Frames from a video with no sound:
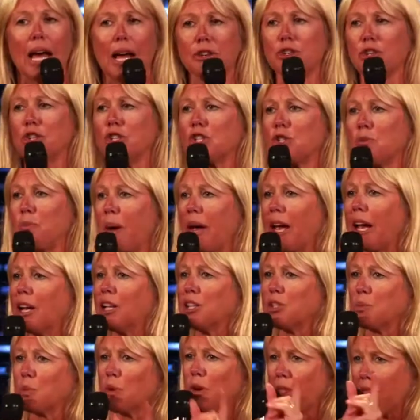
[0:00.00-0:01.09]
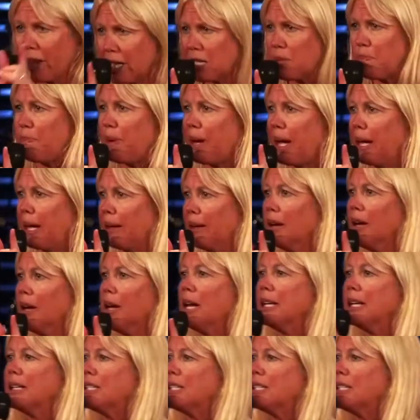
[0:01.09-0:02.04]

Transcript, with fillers: attention spans were this big.